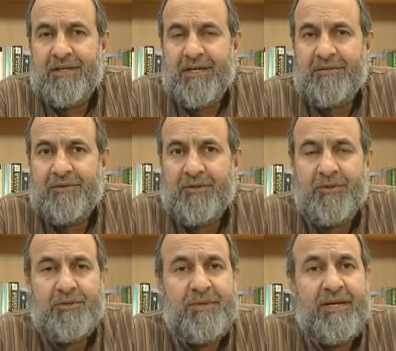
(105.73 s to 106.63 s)
and we are
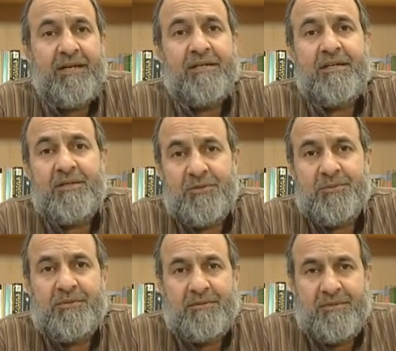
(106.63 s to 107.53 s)
going to be held
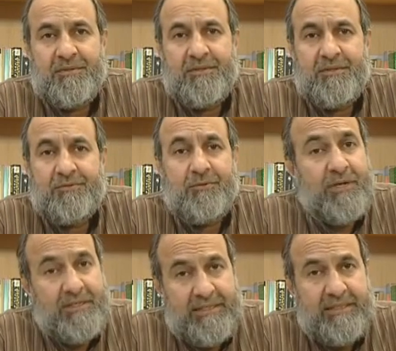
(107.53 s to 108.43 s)
accountable for
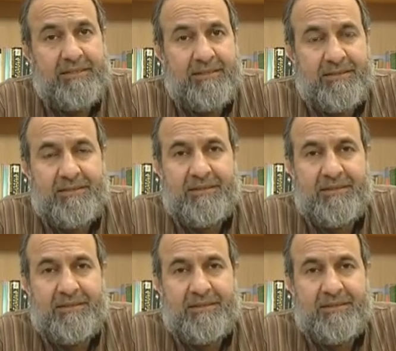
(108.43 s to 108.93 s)
our deeds.